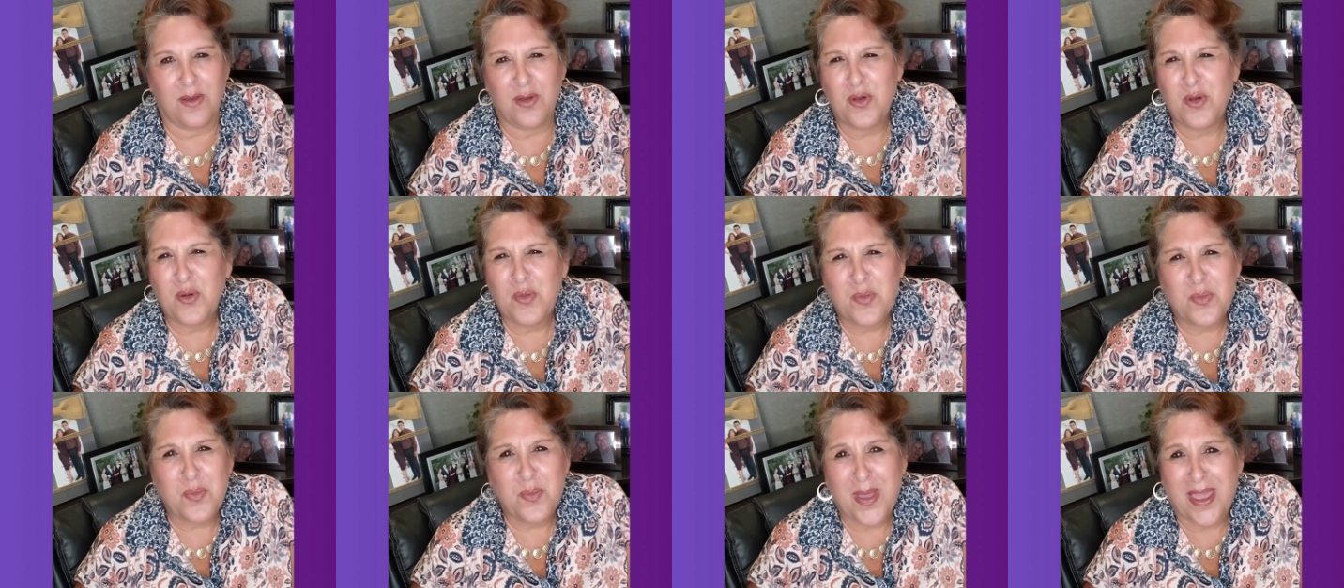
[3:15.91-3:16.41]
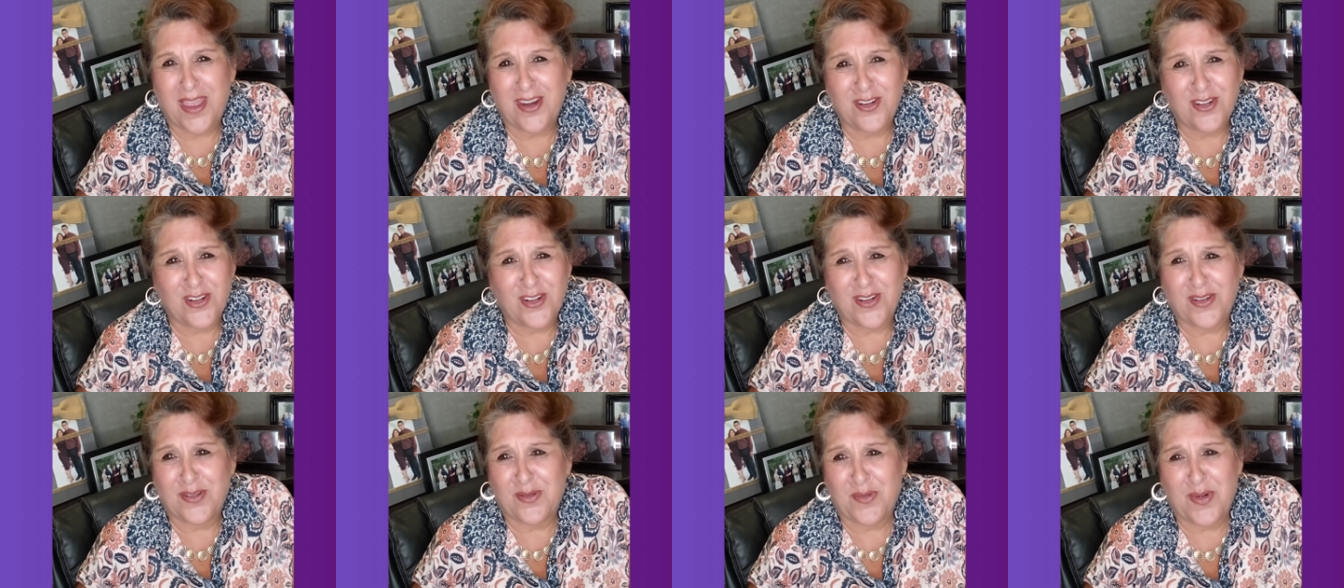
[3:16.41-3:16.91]
Who
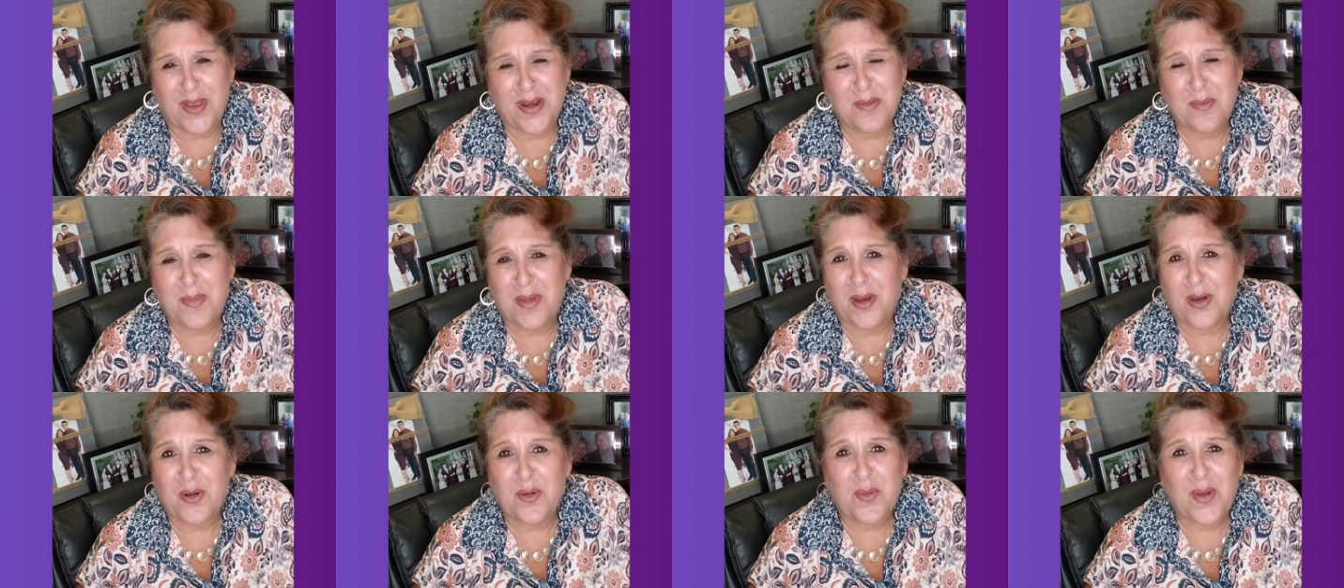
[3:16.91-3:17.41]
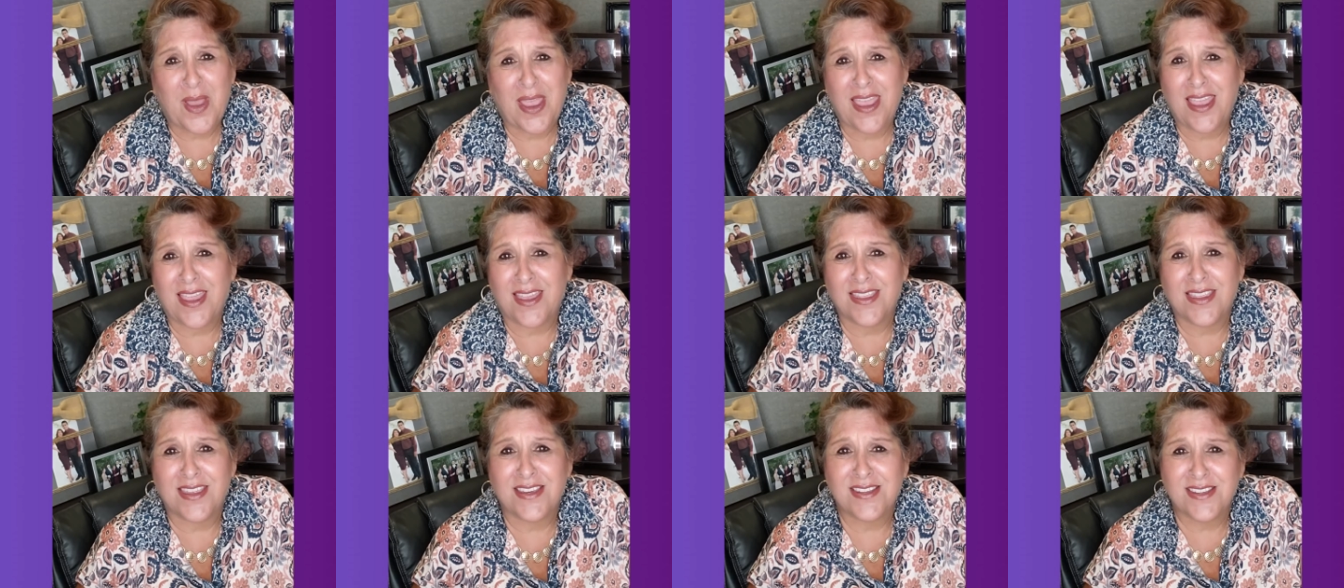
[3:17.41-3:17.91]
better and what a better
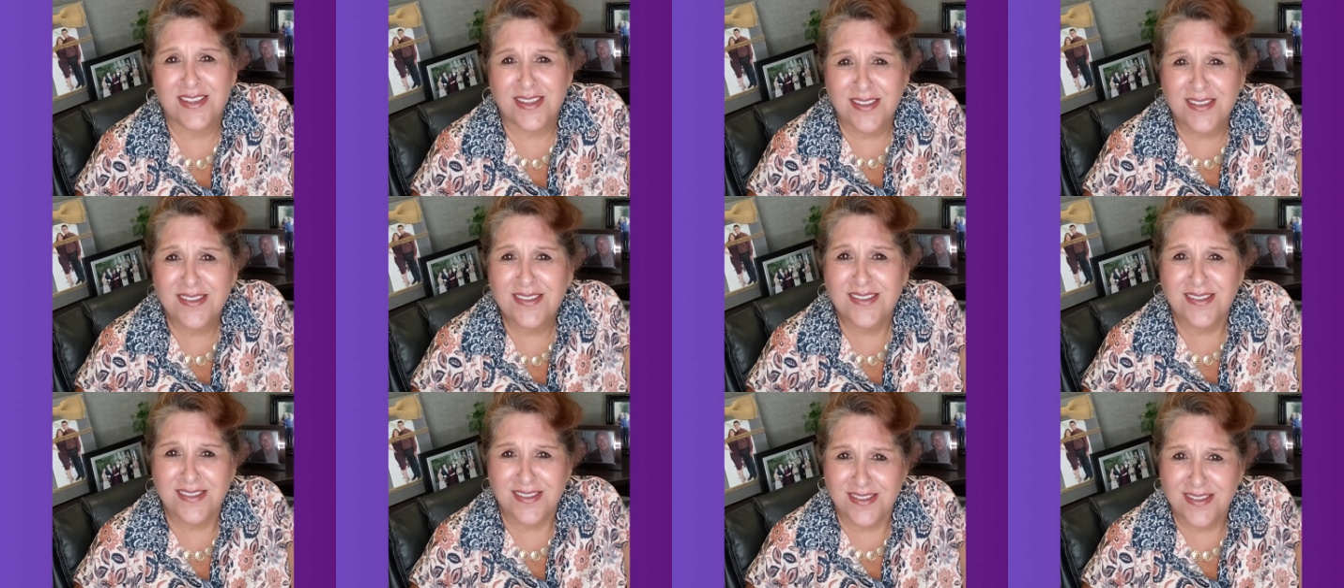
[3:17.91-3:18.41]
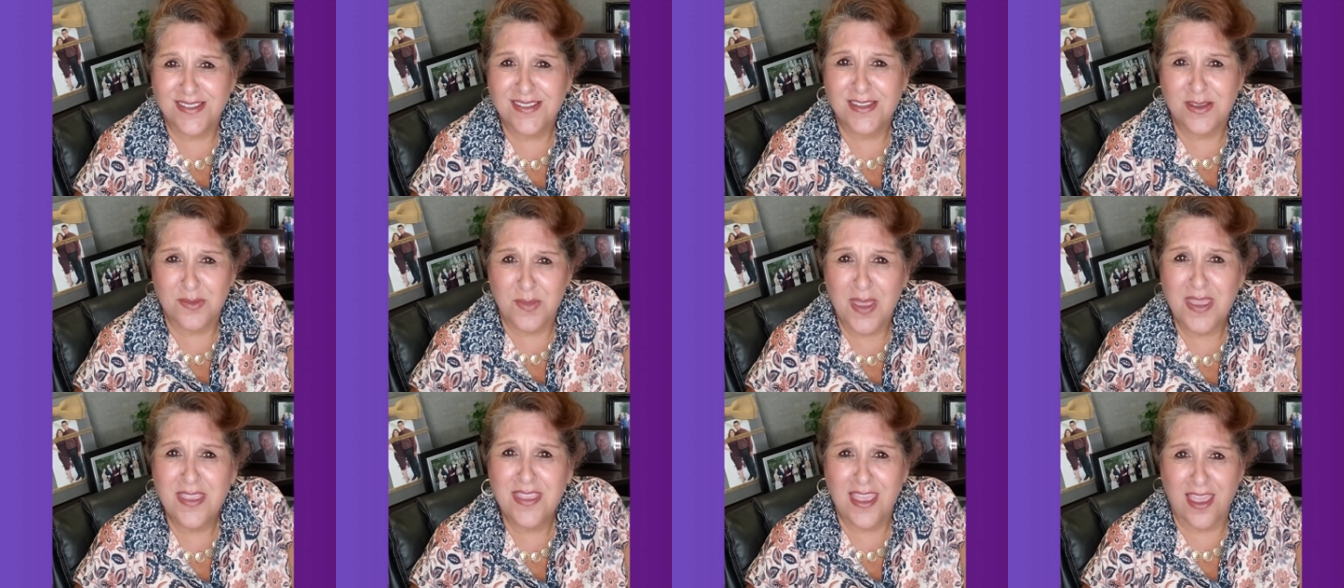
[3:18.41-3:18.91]
way than to,
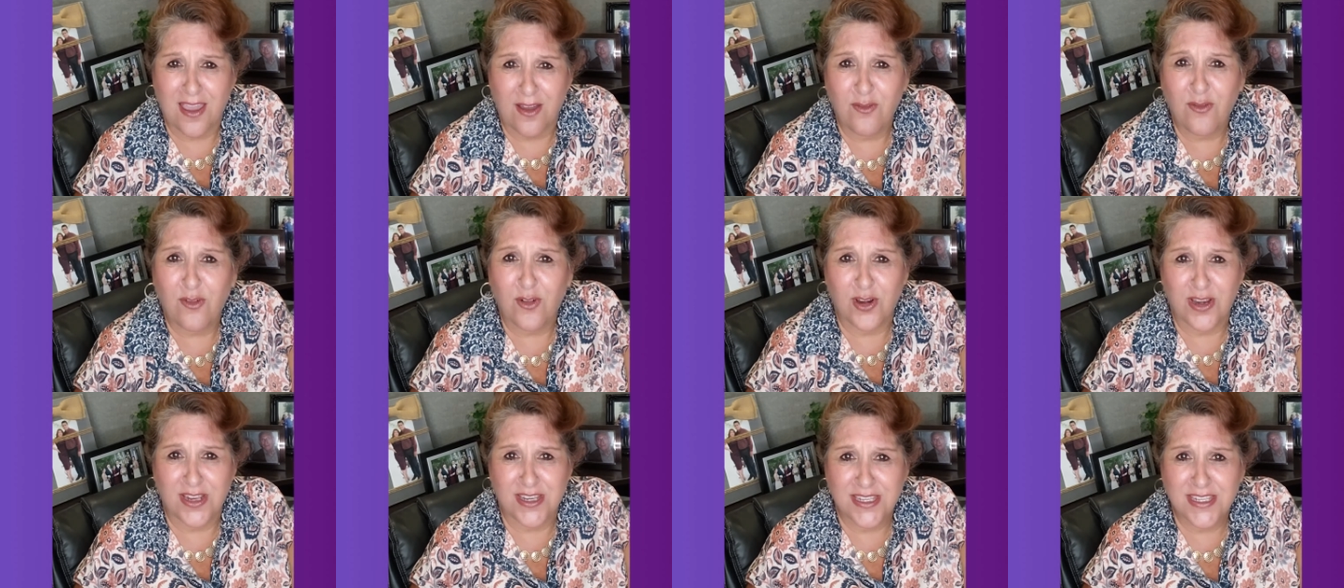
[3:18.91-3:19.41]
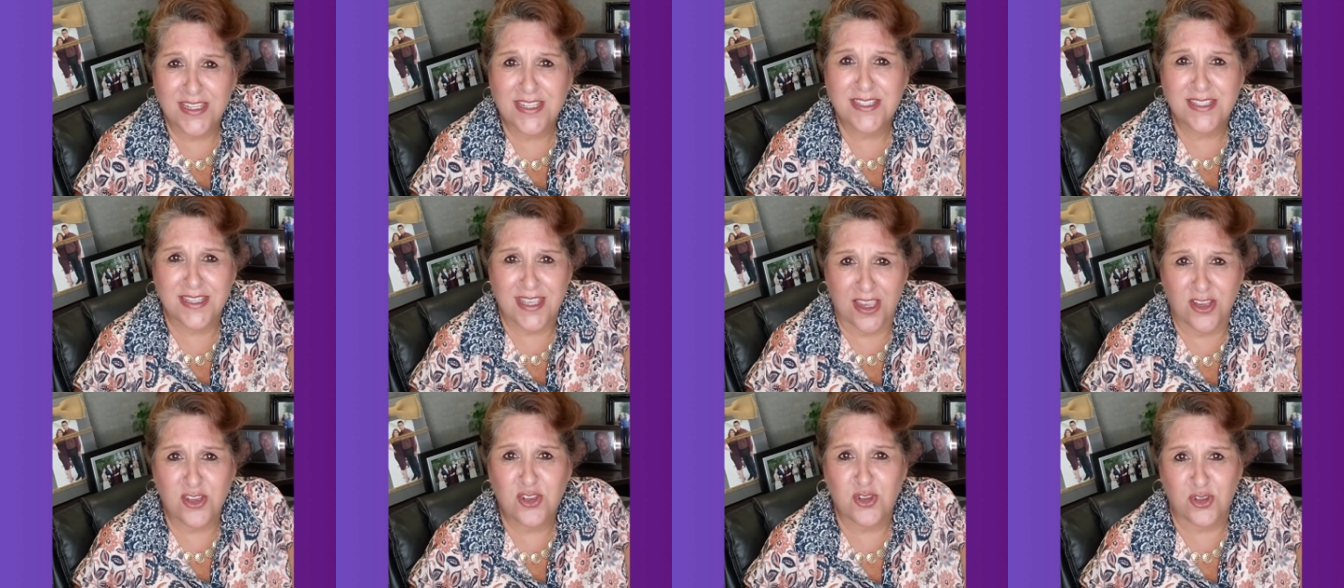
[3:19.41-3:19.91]
to make the effort and to
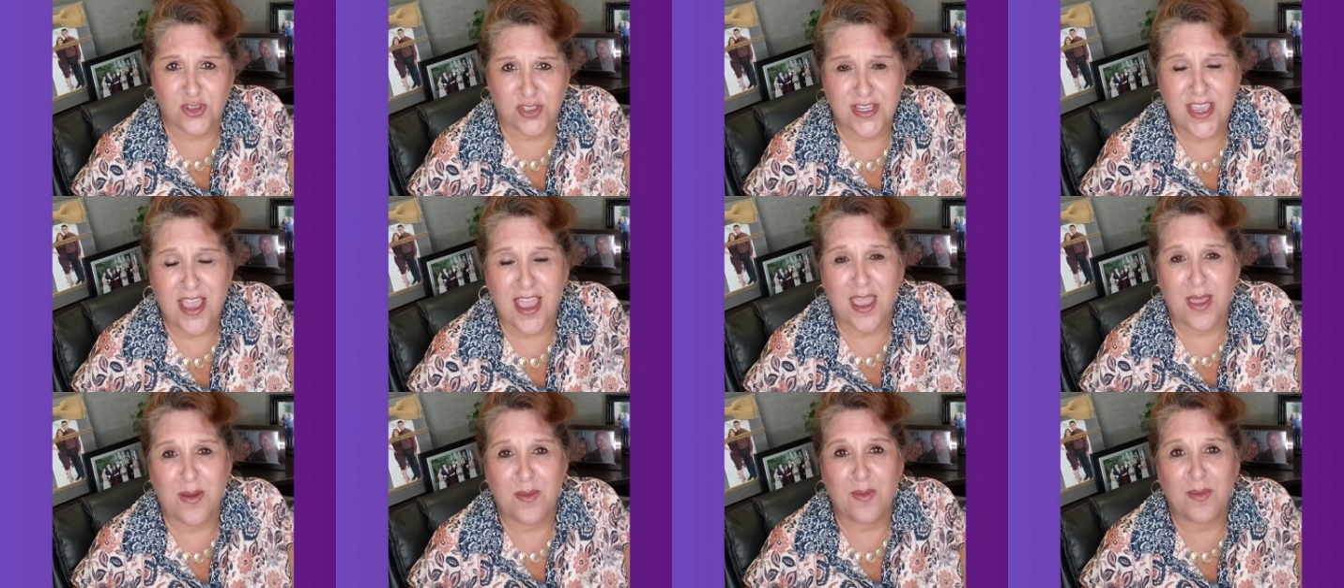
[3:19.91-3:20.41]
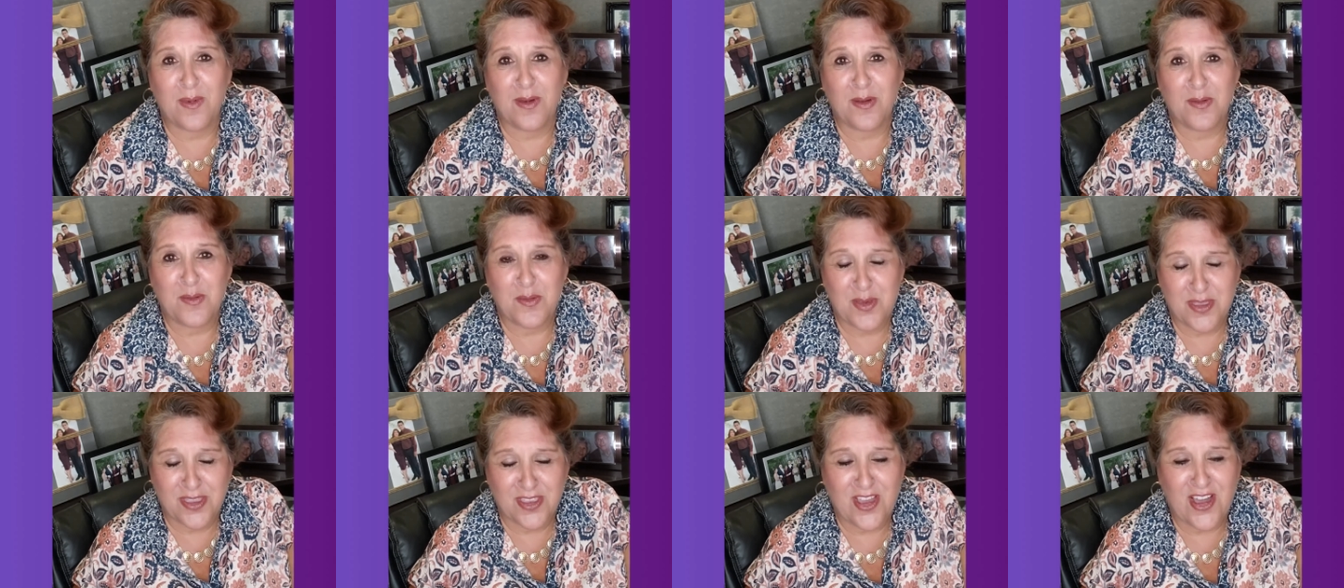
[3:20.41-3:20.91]
schedule time
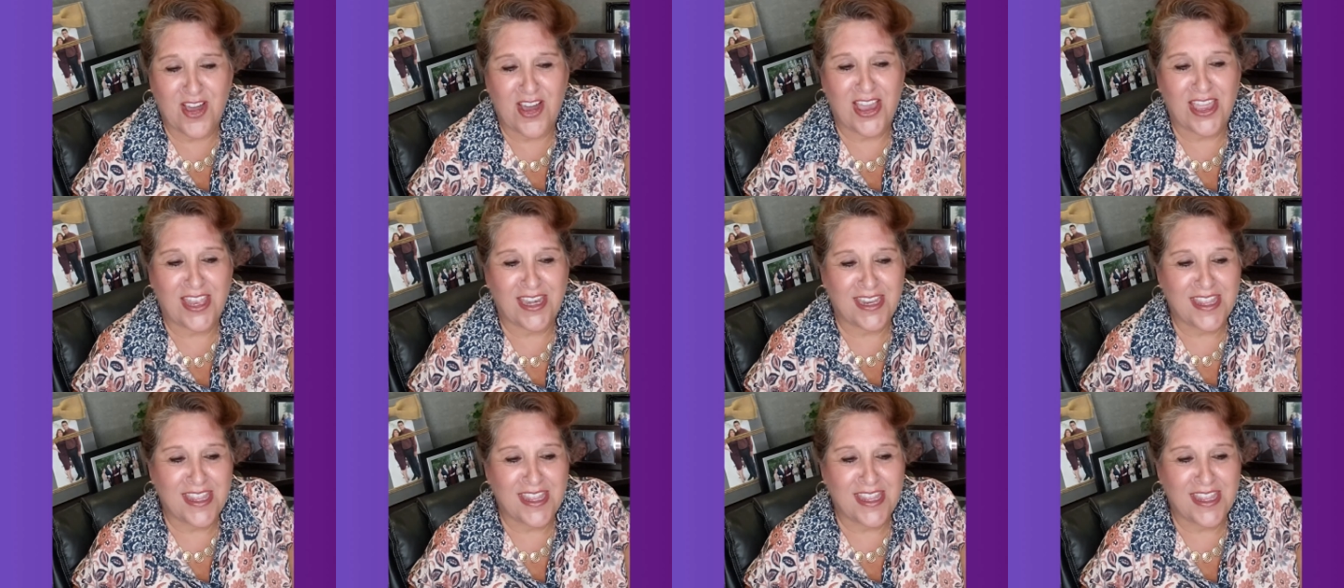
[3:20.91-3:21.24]
with God.